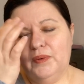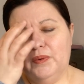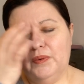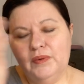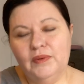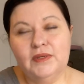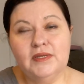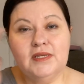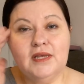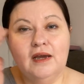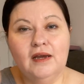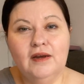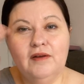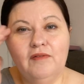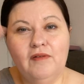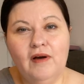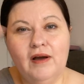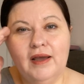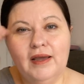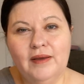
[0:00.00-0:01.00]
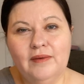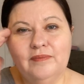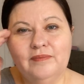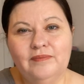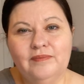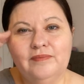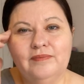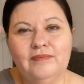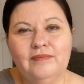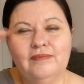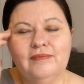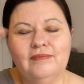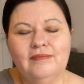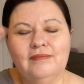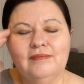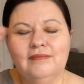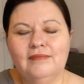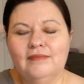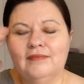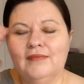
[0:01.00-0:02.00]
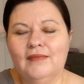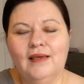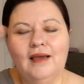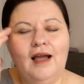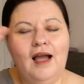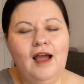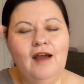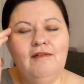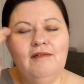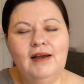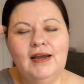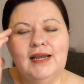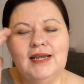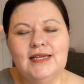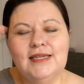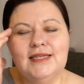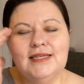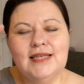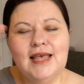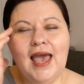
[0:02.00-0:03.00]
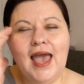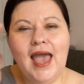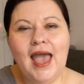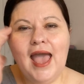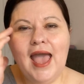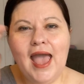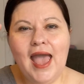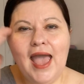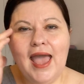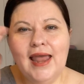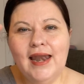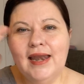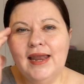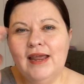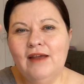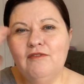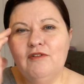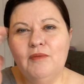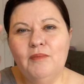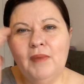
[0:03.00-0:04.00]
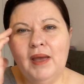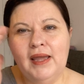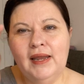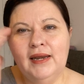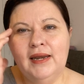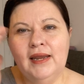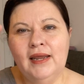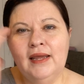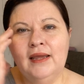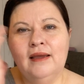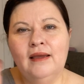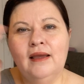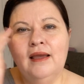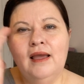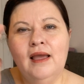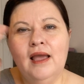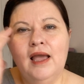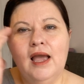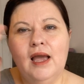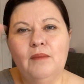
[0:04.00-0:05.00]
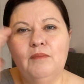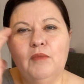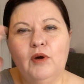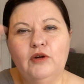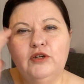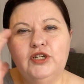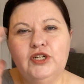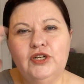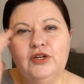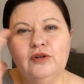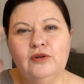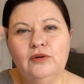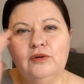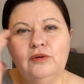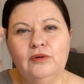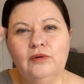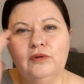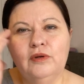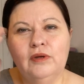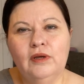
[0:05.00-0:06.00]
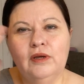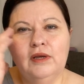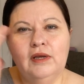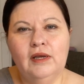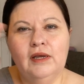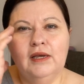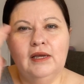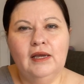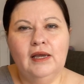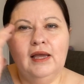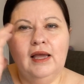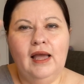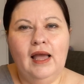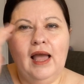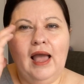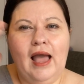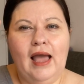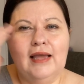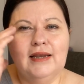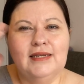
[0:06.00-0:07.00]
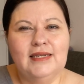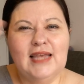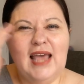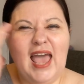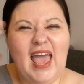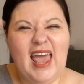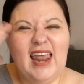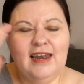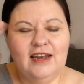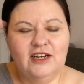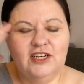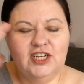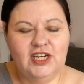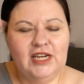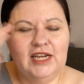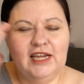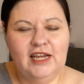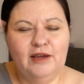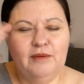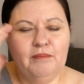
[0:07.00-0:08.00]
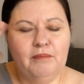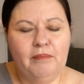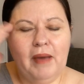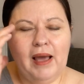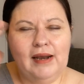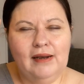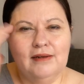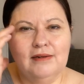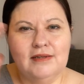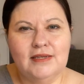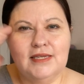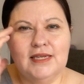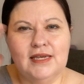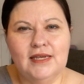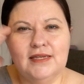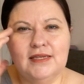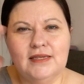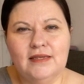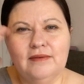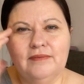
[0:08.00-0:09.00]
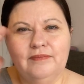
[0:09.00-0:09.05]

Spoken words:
Side of eye. I release any remaining emotional and energy imbalances.